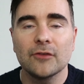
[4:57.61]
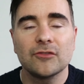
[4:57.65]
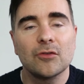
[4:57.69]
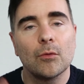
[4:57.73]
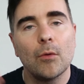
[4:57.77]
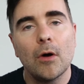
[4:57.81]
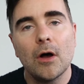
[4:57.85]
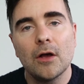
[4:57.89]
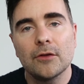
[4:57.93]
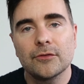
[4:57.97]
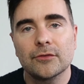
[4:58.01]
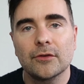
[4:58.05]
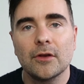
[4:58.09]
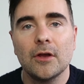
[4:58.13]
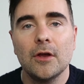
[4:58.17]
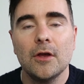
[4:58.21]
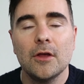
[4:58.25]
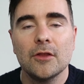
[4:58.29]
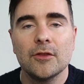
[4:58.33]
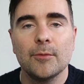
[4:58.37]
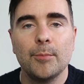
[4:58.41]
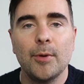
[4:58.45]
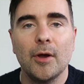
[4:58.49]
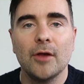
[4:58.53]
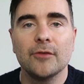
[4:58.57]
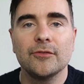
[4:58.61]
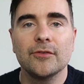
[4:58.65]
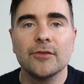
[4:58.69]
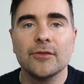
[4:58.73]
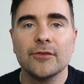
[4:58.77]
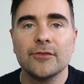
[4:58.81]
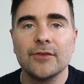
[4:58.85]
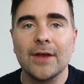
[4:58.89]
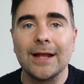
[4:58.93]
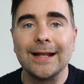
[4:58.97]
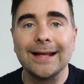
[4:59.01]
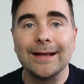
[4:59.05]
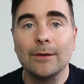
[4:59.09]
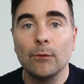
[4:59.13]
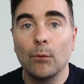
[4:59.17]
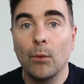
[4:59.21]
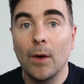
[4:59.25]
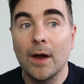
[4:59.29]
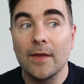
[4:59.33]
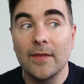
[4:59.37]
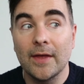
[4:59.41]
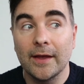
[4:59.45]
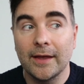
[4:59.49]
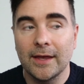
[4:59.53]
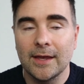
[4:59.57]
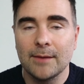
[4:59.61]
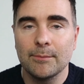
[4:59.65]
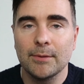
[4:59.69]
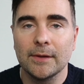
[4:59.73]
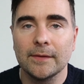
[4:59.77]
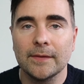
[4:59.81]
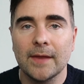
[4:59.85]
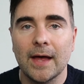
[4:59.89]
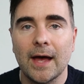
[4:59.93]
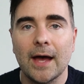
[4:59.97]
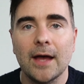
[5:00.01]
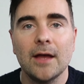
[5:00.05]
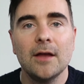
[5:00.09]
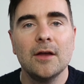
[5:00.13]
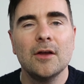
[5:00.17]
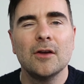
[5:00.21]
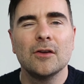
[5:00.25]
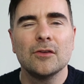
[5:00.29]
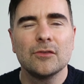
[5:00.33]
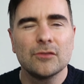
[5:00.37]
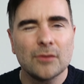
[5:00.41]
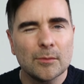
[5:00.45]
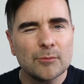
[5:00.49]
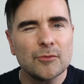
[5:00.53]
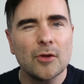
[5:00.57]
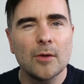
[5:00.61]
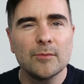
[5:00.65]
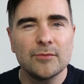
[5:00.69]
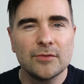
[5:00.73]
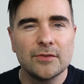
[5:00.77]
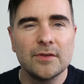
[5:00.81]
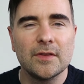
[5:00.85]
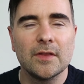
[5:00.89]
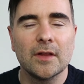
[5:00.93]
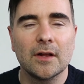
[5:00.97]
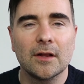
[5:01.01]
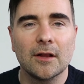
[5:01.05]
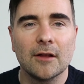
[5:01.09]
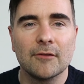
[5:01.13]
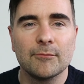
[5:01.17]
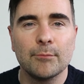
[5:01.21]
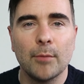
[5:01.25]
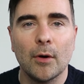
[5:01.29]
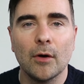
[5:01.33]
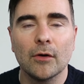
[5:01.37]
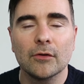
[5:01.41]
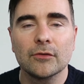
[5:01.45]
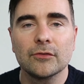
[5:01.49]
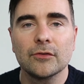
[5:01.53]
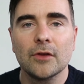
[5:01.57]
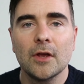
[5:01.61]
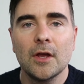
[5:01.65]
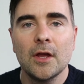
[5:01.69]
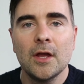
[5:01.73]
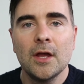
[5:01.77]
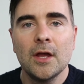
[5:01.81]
So ask the person selling, where they're keeping that. Sometimes it's in the glove box,